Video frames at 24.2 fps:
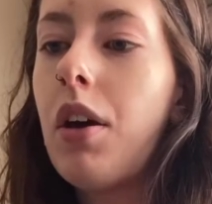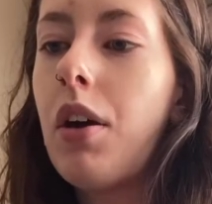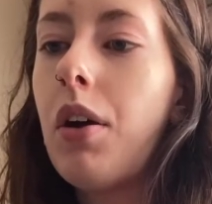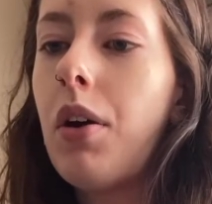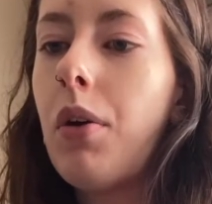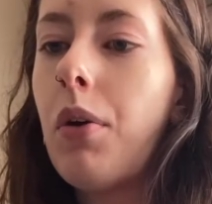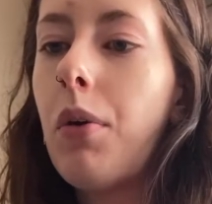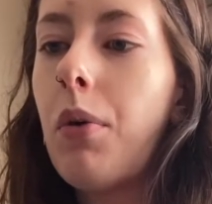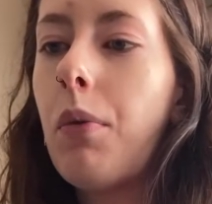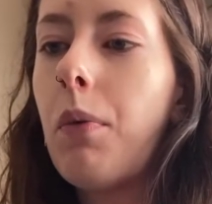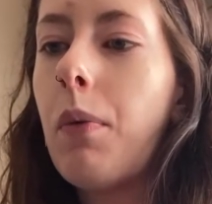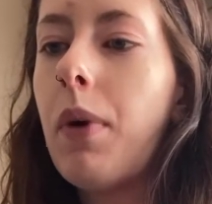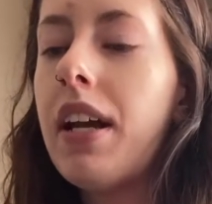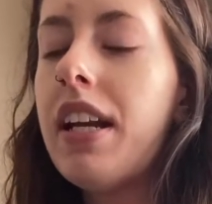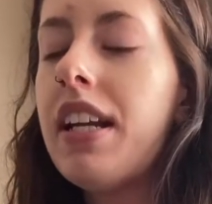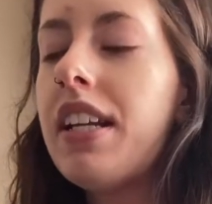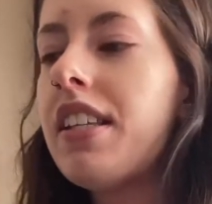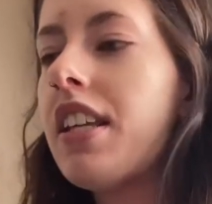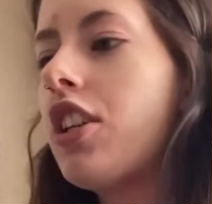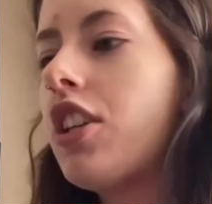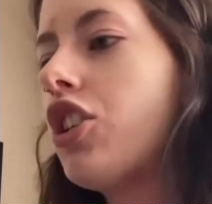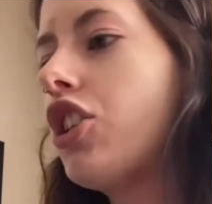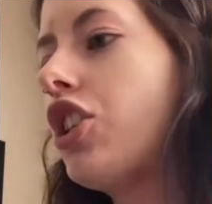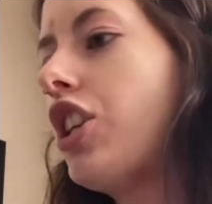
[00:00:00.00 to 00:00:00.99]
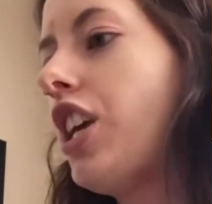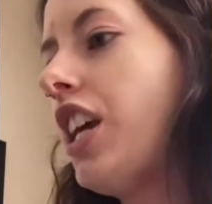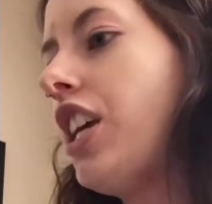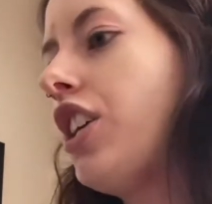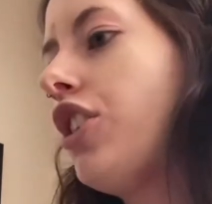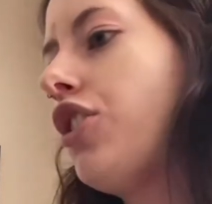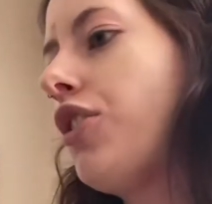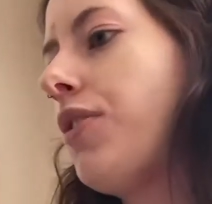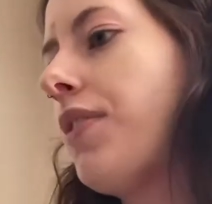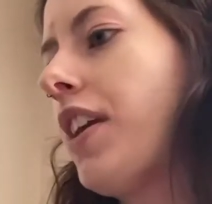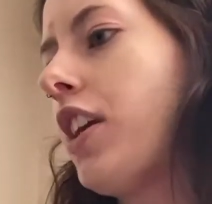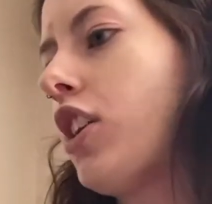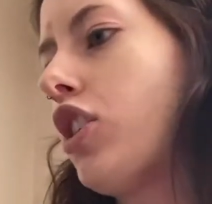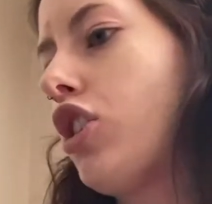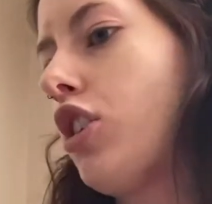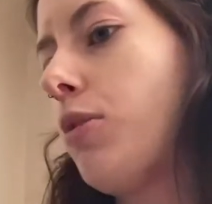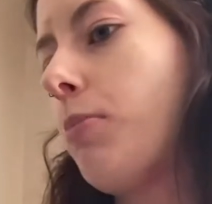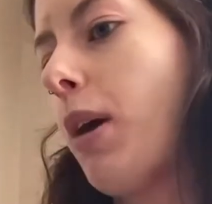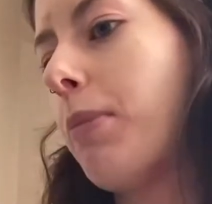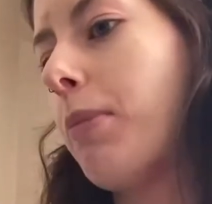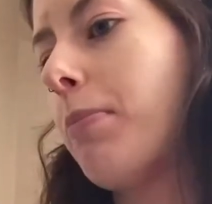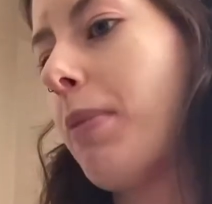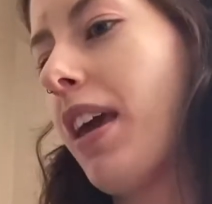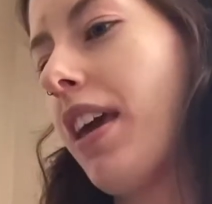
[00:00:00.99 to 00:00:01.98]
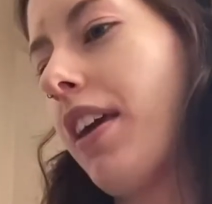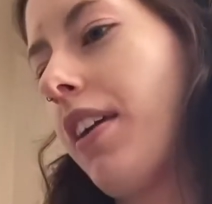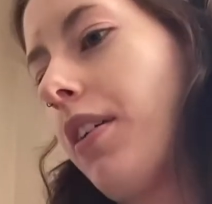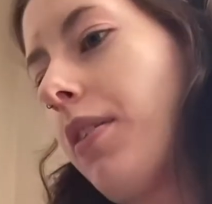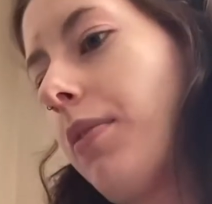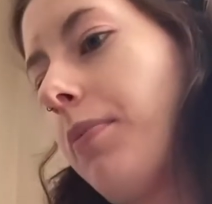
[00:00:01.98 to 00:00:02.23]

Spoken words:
What is a change you think she might make?